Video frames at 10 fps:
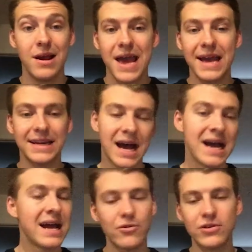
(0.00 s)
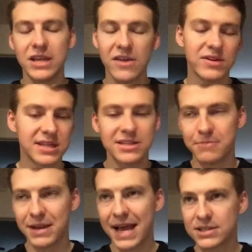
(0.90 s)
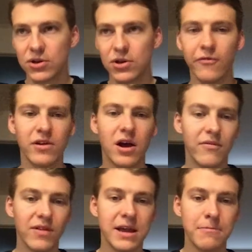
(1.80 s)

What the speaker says: And I know the defense hasn't been as good of late,